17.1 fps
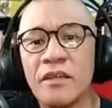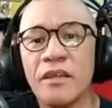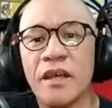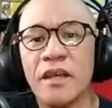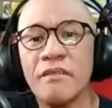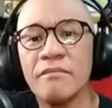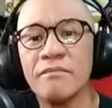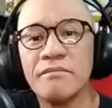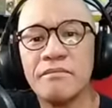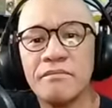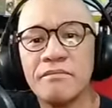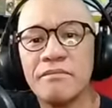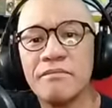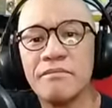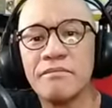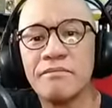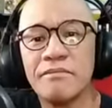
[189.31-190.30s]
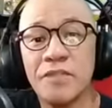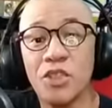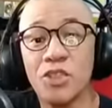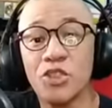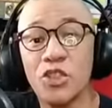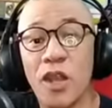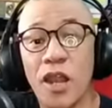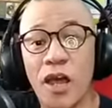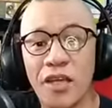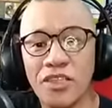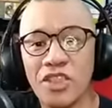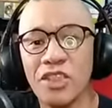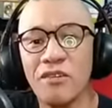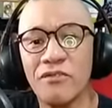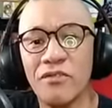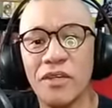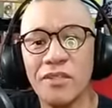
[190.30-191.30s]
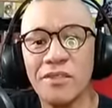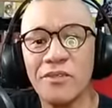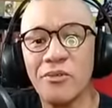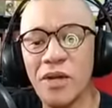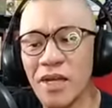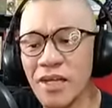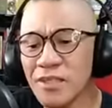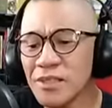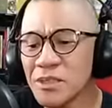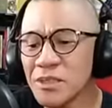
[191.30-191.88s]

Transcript: Then that's the logic of it, right?